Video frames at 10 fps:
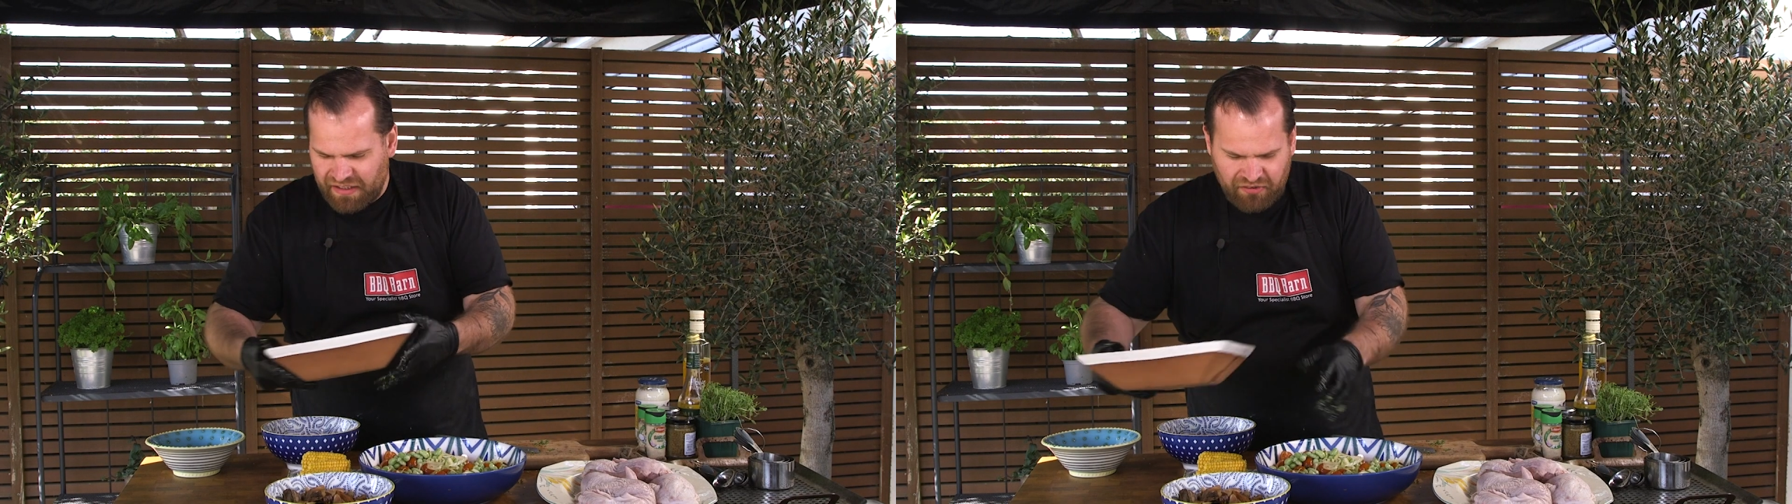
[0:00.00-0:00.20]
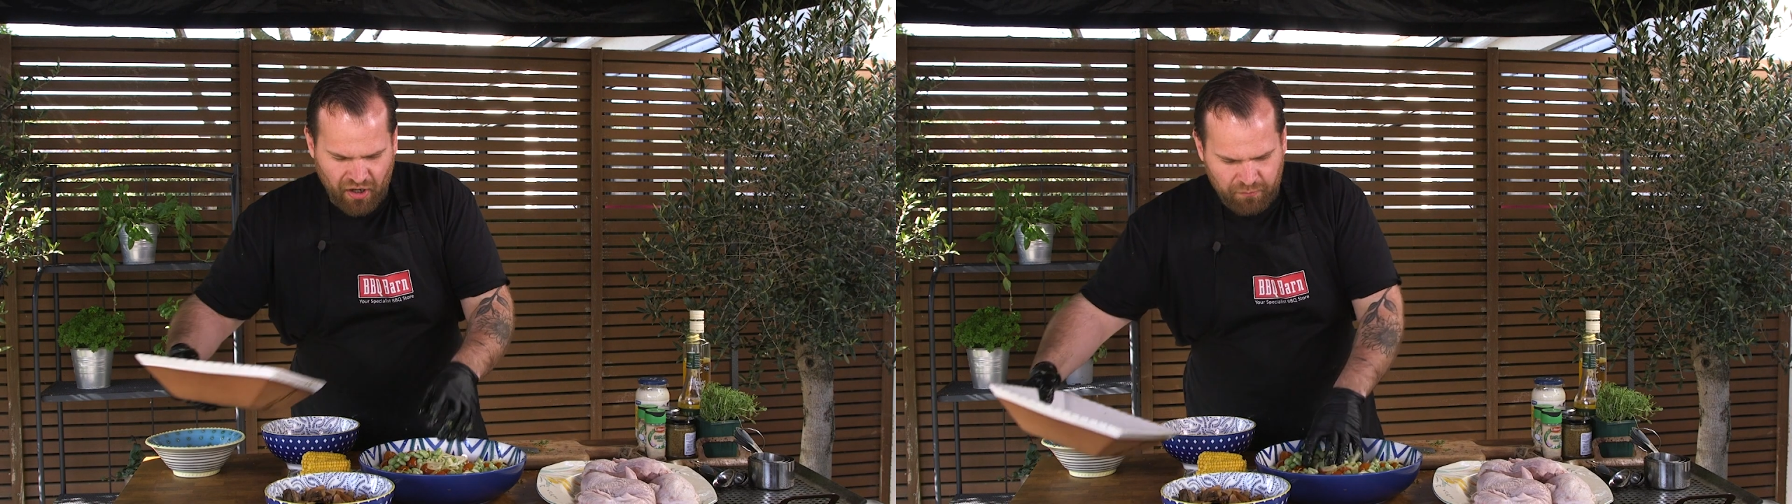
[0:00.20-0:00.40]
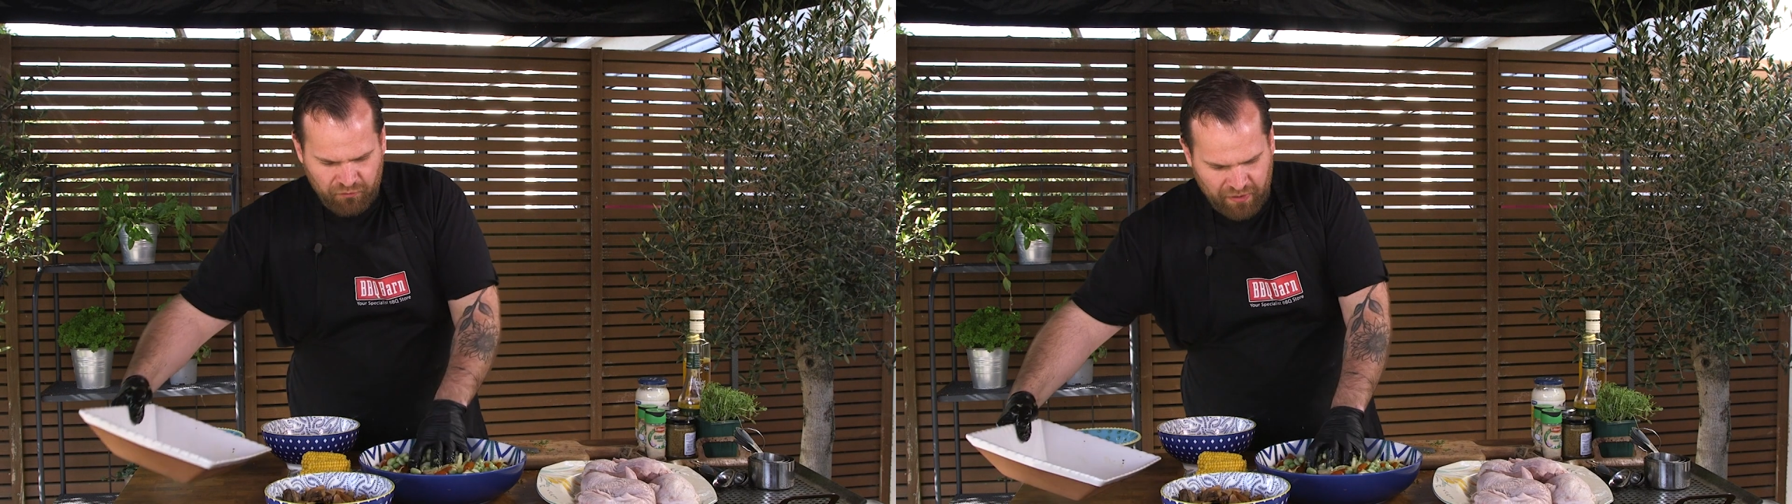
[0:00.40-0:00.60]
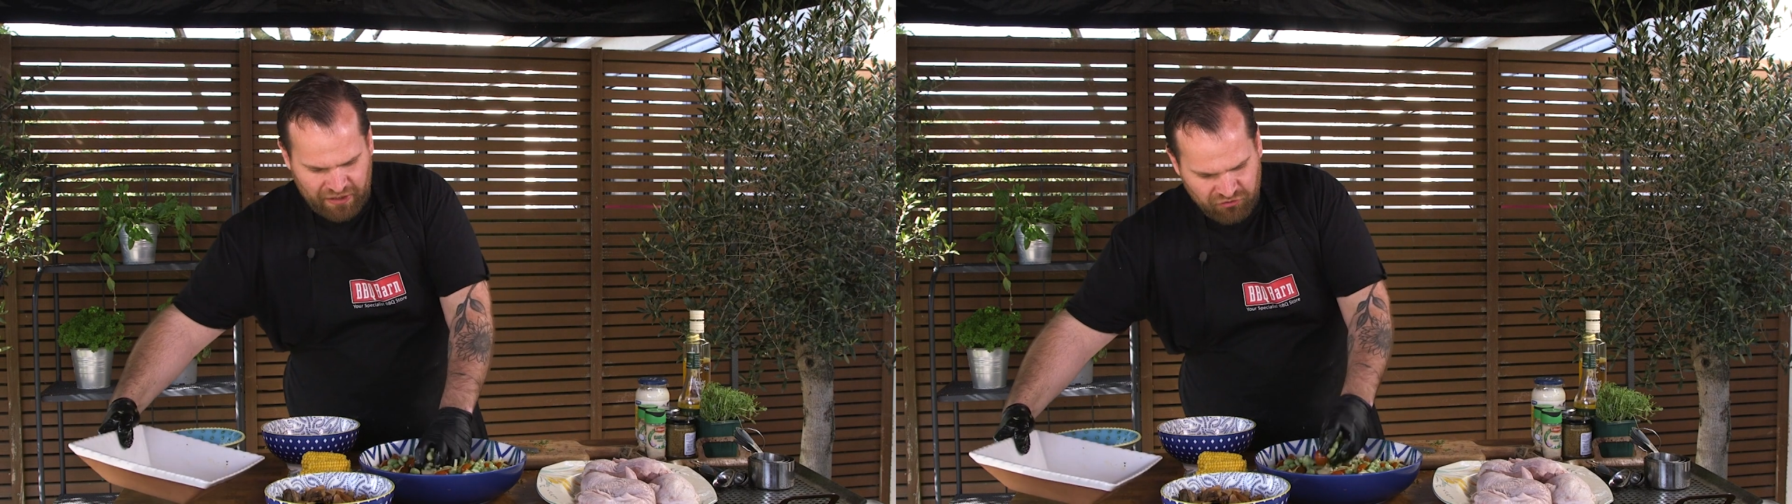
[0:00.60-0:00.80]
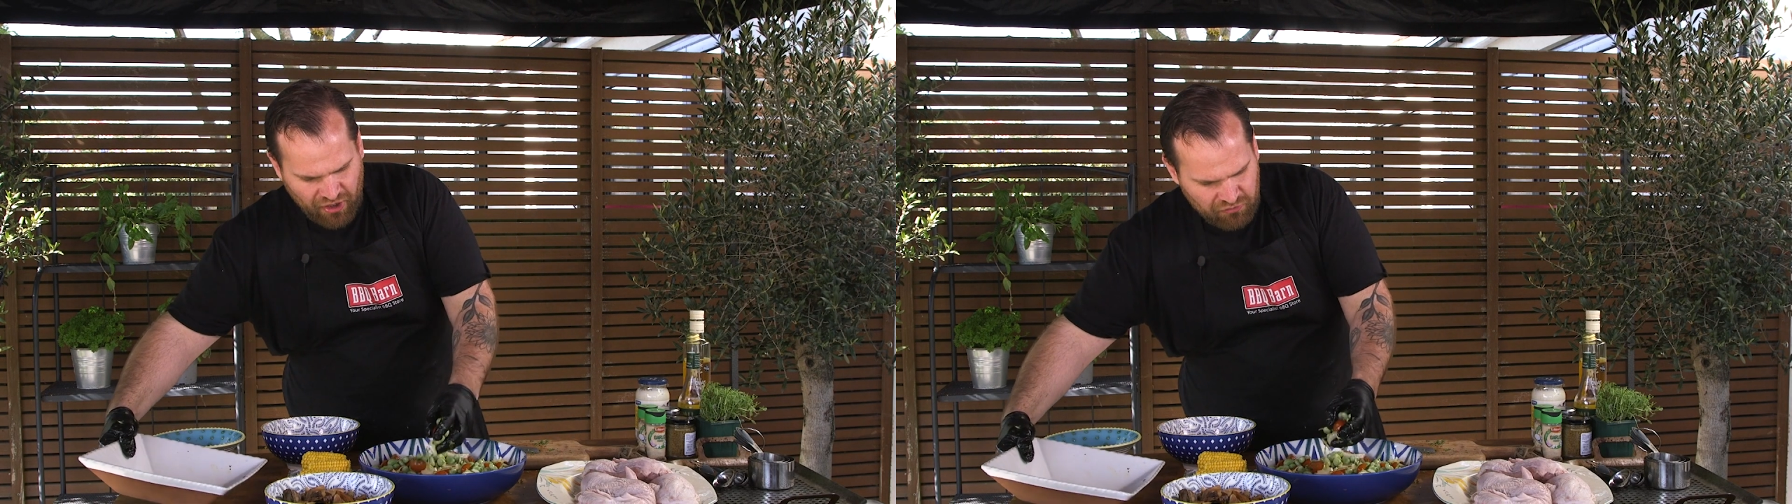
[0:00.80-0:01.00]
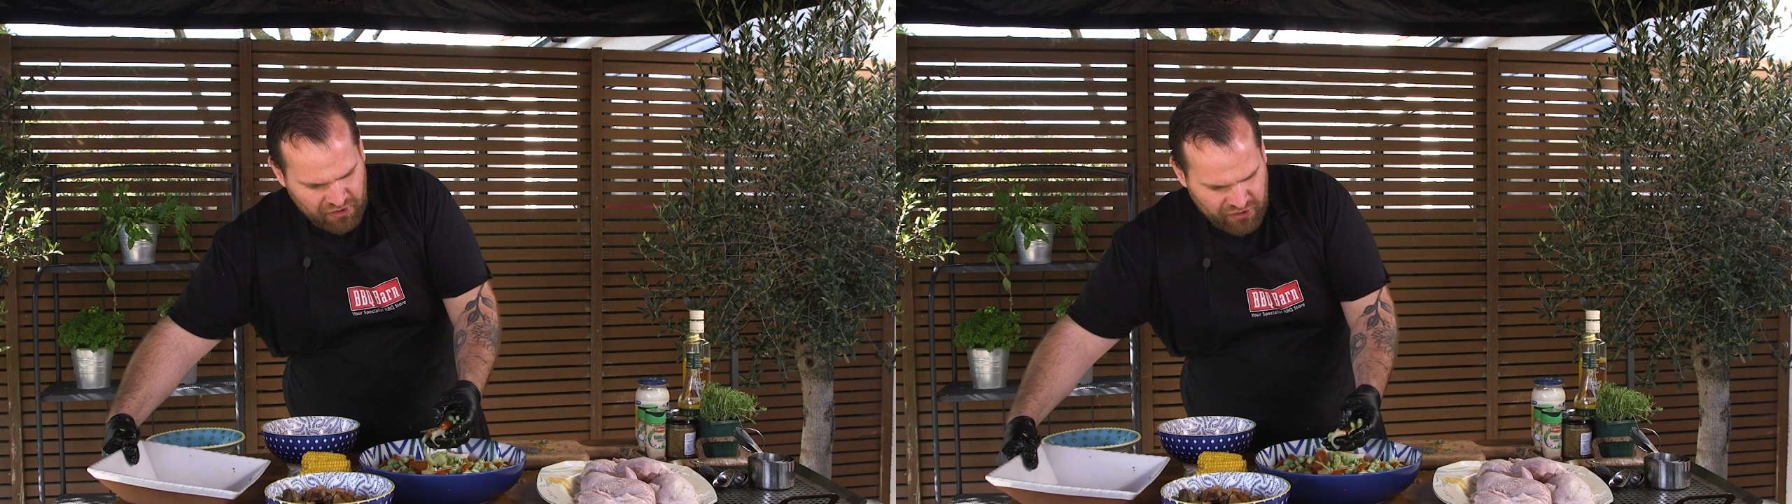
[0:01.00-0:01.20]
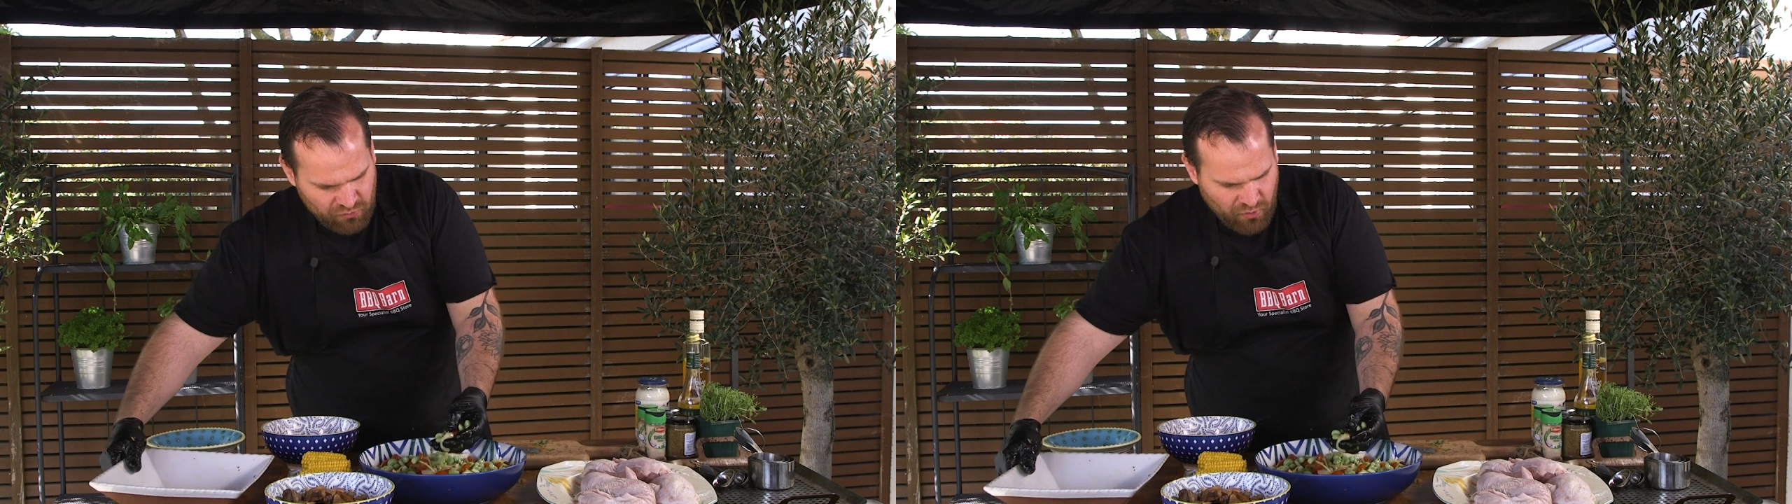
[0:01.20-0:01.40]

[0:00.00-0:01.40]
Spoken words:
type of bean. Generally you